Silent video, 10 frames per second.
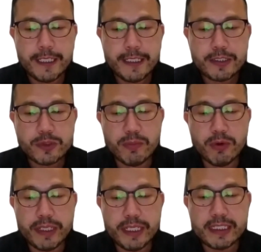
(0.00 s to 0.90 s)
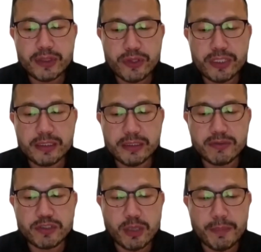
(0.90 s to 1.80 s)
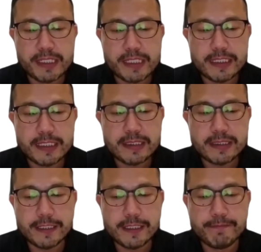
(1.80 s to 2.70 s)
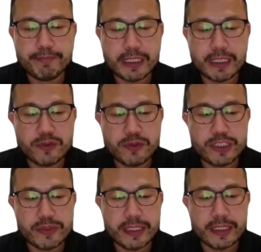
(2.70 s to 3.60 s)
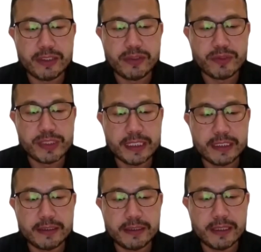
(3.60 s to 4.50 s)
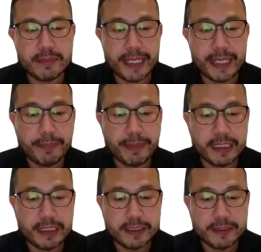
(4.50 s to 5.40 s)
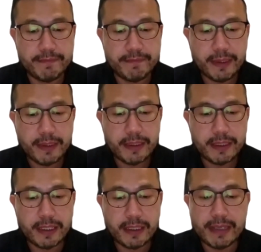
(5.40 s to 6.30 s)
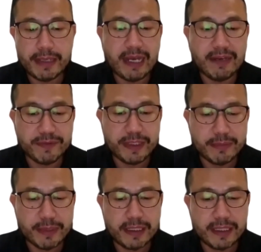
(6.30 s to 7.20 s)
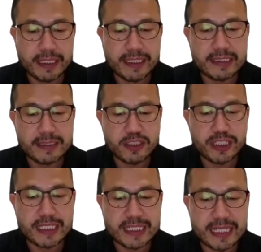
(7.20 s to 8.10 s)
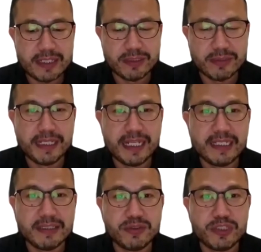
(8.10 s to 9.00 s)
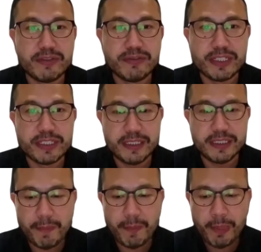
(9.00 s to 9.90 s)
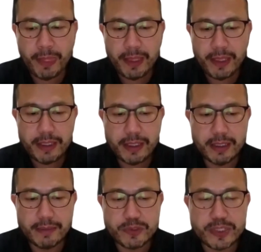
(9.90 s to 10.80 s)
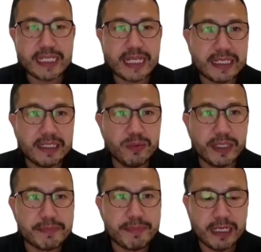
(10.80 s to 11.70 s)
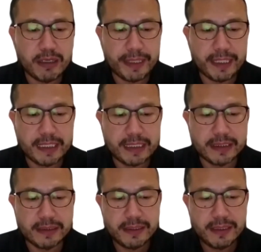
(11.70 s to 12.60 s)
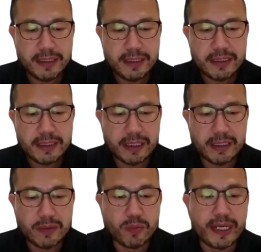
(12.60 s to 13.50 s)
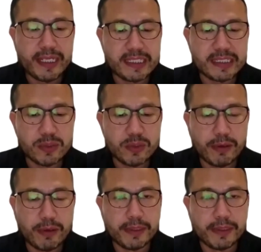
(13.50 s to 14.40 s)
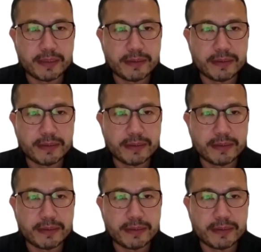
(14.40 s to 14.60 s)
So more than a third of shoppers in these countries, right, are using buy now, pay later. Half of them are at least Gen Z or the millennial generation. So exactly what is buy now, pay later, and why is it so popular?